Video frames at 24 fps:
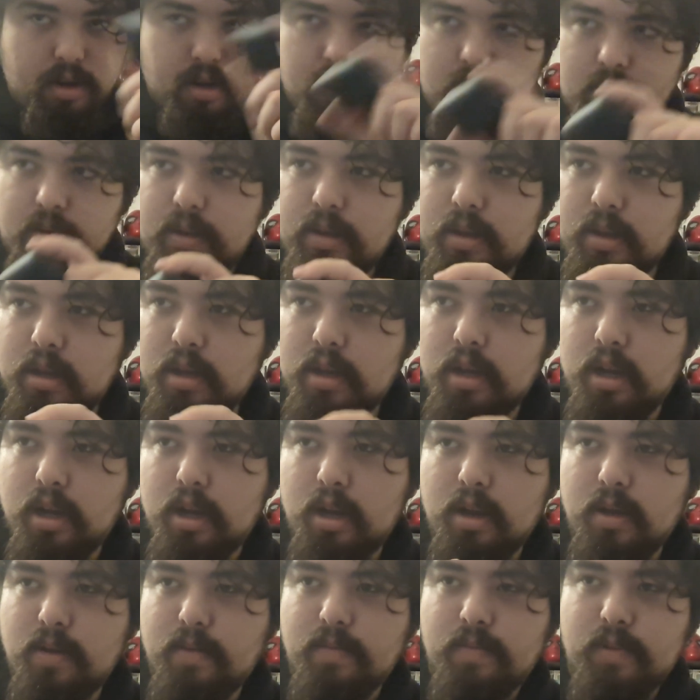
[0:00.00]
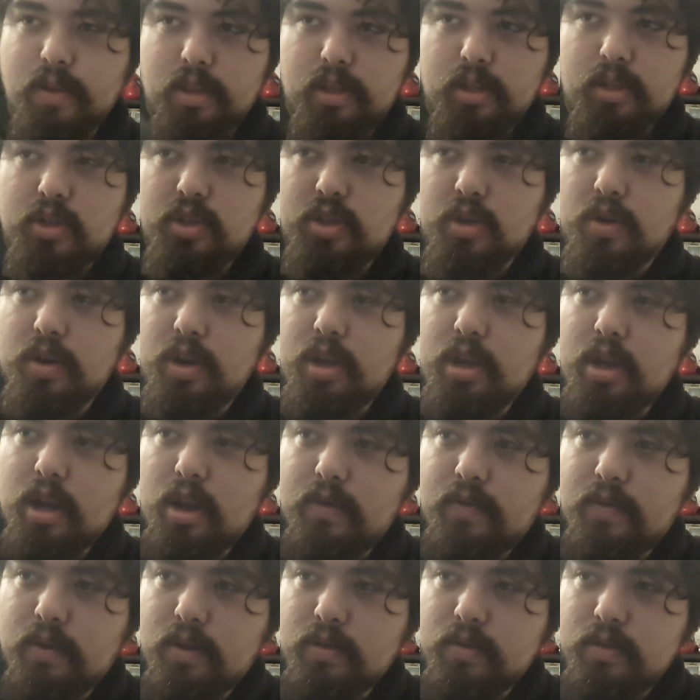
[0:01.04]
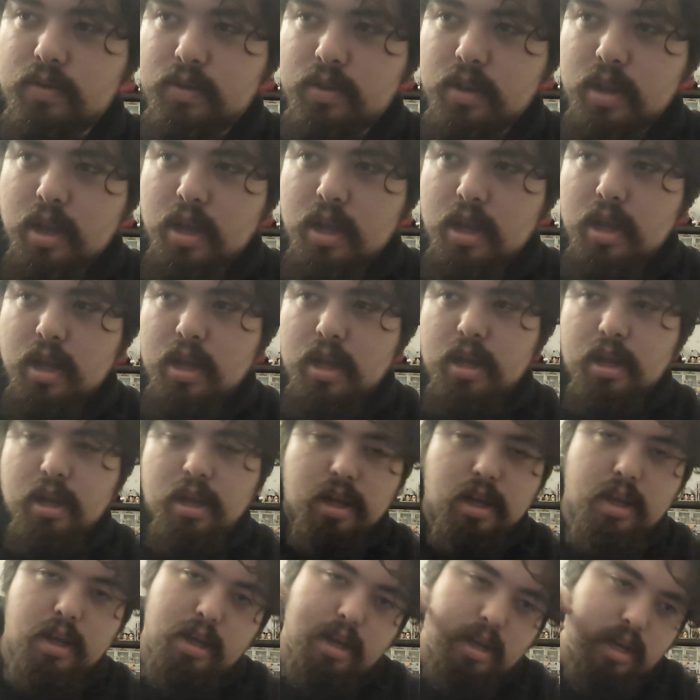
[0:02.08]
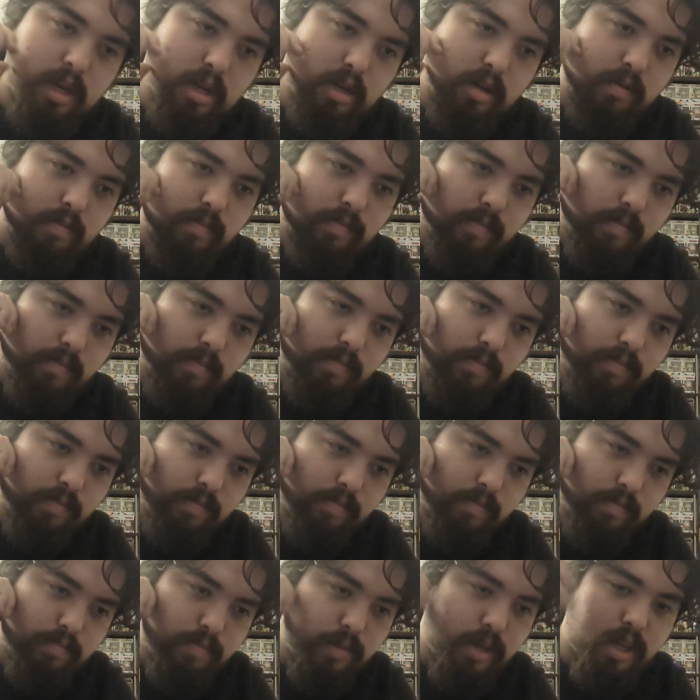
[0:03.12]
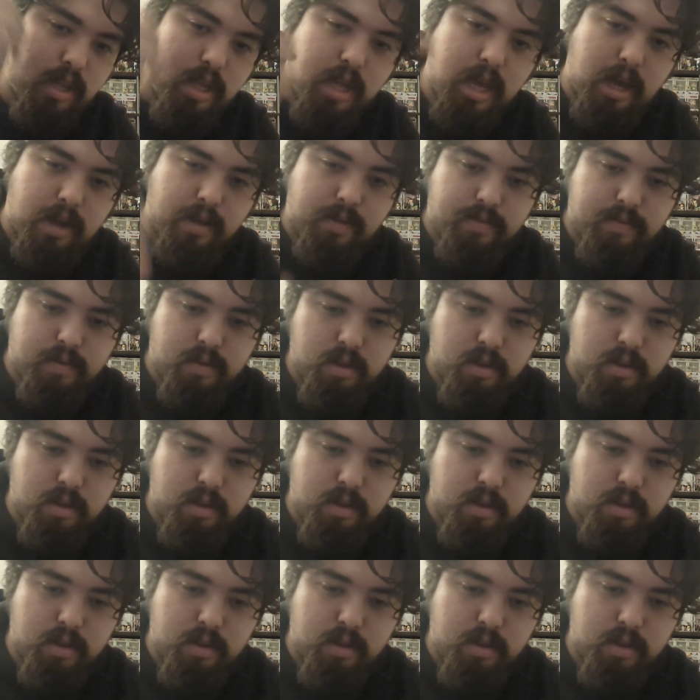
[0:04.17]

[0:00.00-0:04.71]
do it, at least Sony headphones. But yeah,